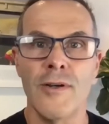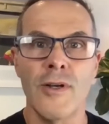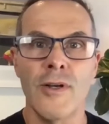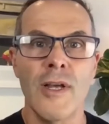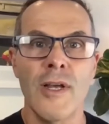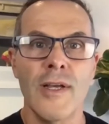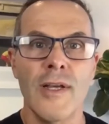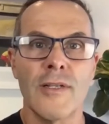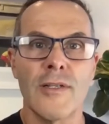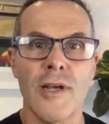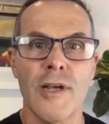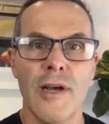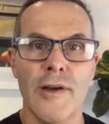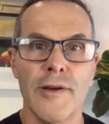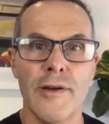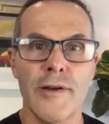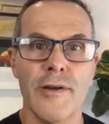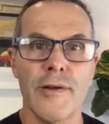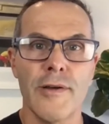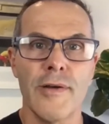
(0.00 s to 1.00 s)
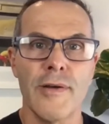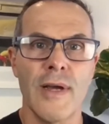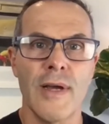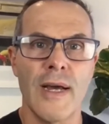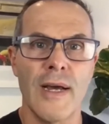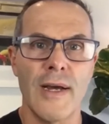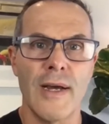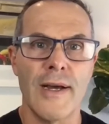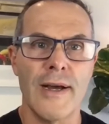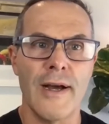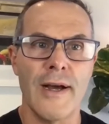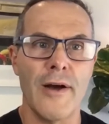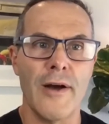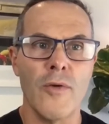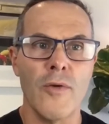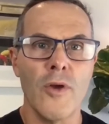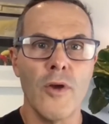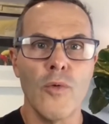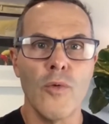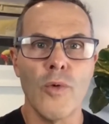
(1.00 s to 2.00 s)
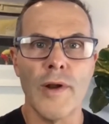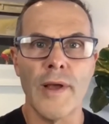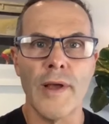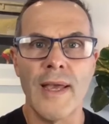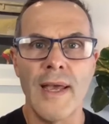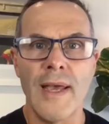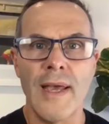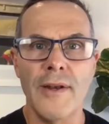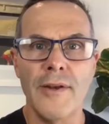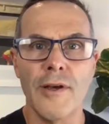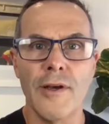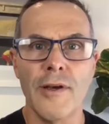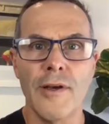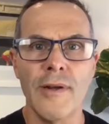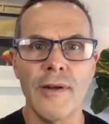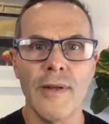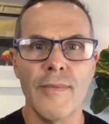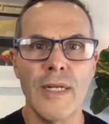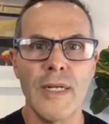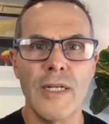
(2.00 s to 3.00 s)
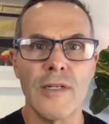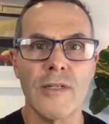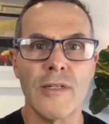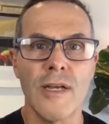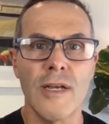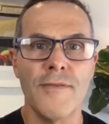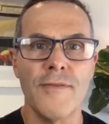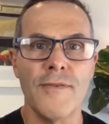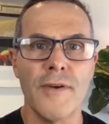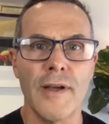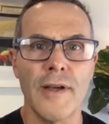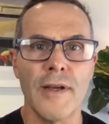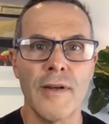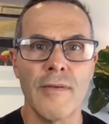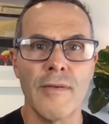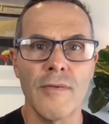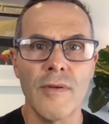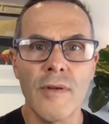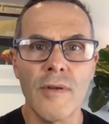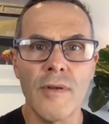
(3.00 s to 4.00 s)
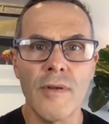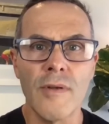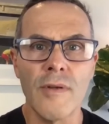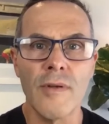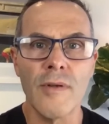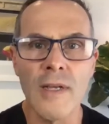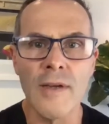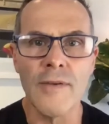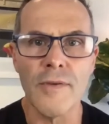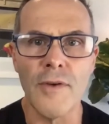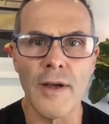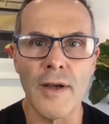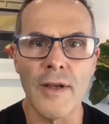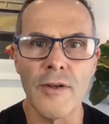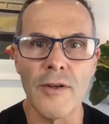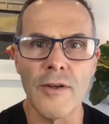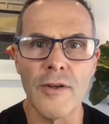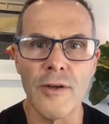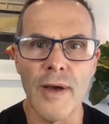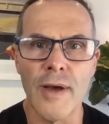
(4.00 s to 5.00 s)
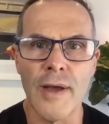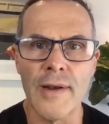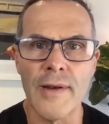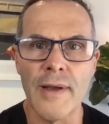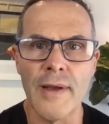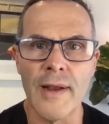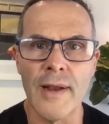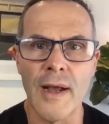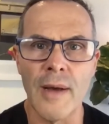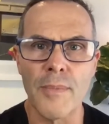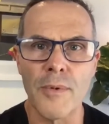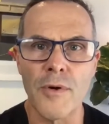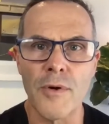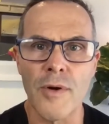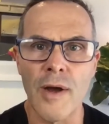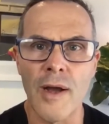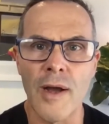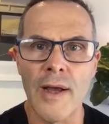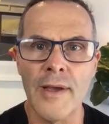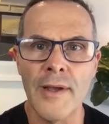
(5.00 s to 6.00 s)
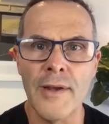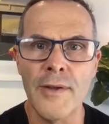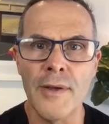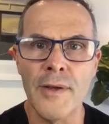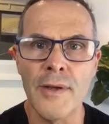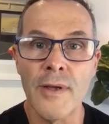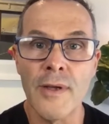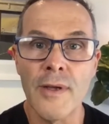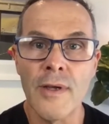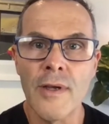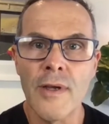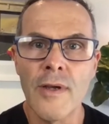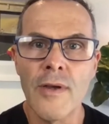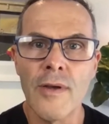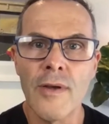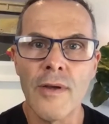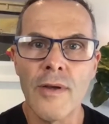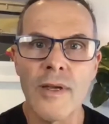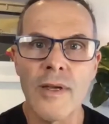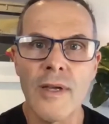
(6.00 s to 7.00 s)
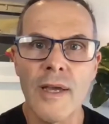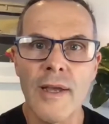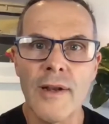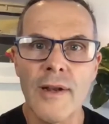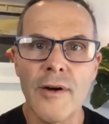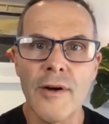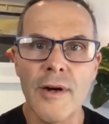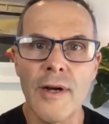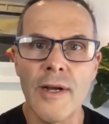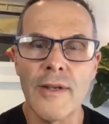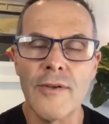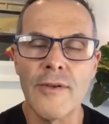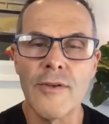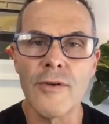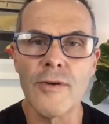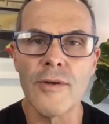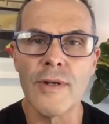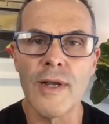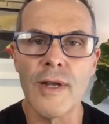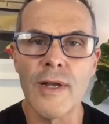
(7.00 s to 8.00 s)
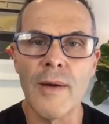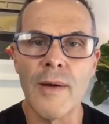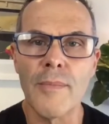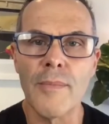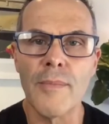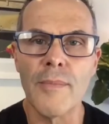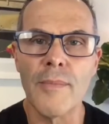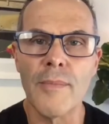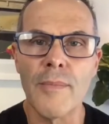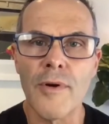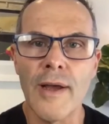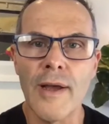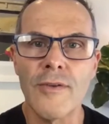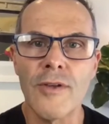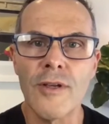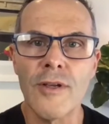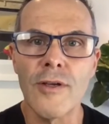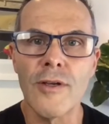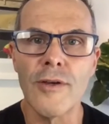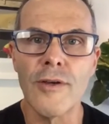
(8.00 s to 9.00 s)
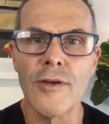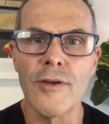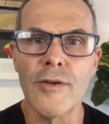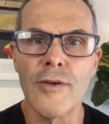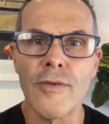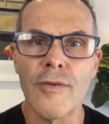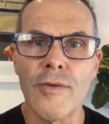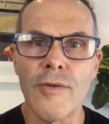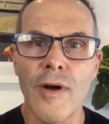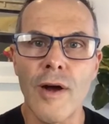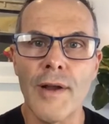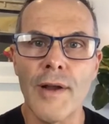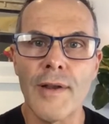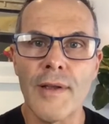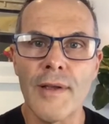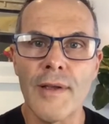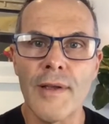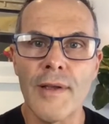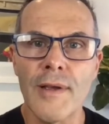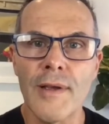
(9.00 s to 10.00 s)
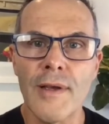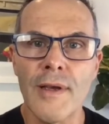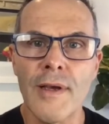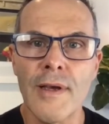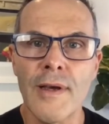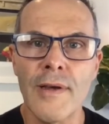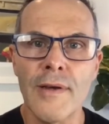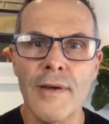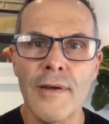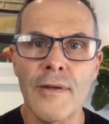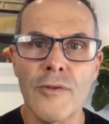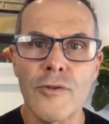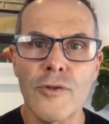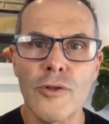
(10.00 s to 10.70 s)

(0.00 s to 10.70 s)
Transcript: So what I can do, let me just see if I can do an upgrade. Can I do an upgrade to you right here?